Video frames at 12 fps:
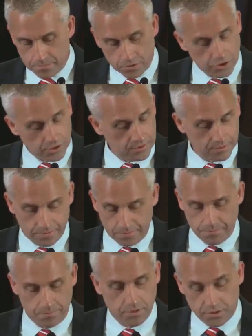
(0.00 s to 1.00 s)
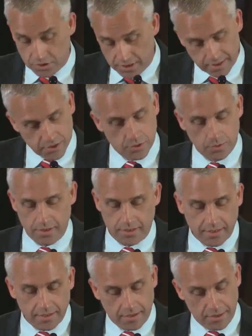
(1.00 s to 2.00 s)
Just contextually,
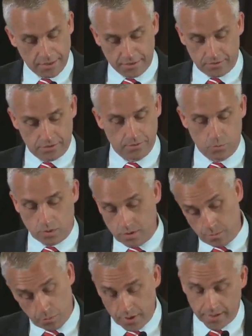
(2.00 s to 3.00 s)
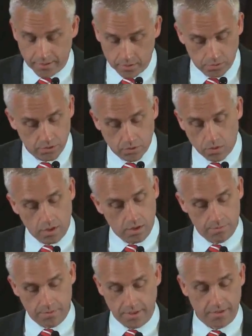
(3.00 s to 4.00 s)
again, I think it's, we're going to break into a story here,
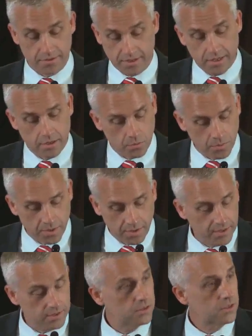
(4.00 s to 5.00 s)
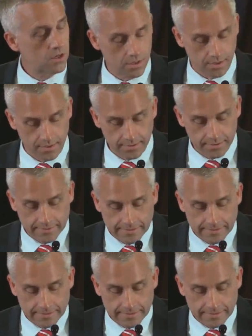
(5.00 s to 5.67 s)
but to get a running head start on it,